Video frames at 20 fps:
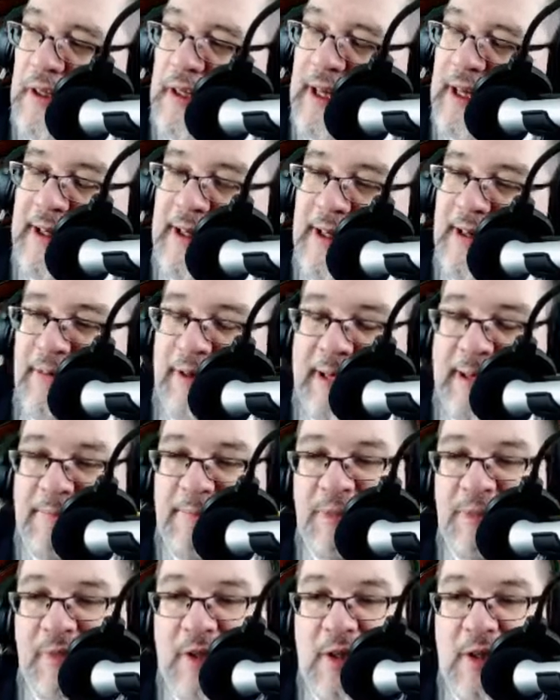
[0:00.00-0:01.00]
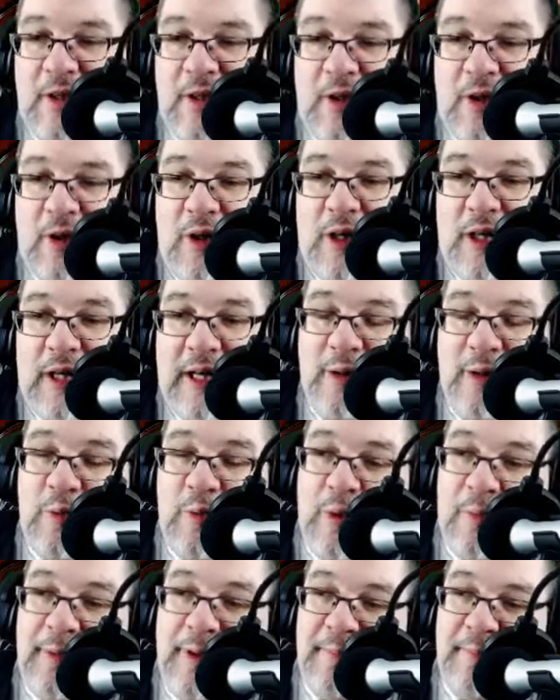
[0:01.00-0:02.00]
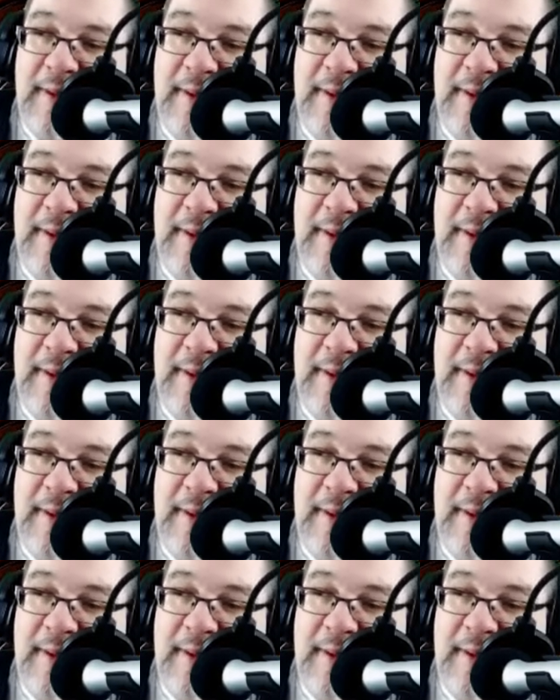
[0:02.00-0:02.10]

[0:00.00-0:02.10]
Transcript: At any rate, I will be